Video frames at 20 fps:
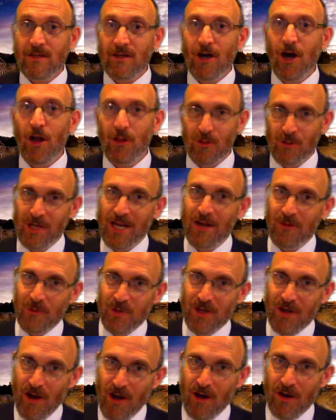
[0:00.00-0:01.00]
although now
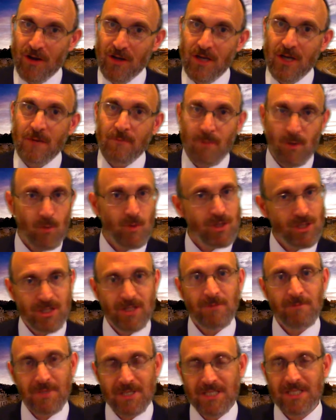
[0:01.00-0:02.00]
we are, but we're
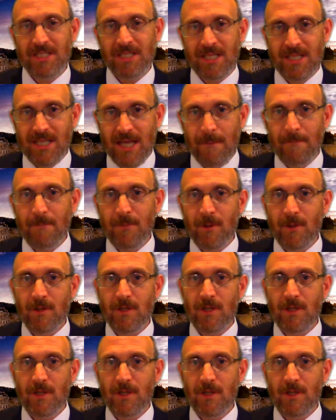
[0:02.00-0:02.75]
still missing the temple.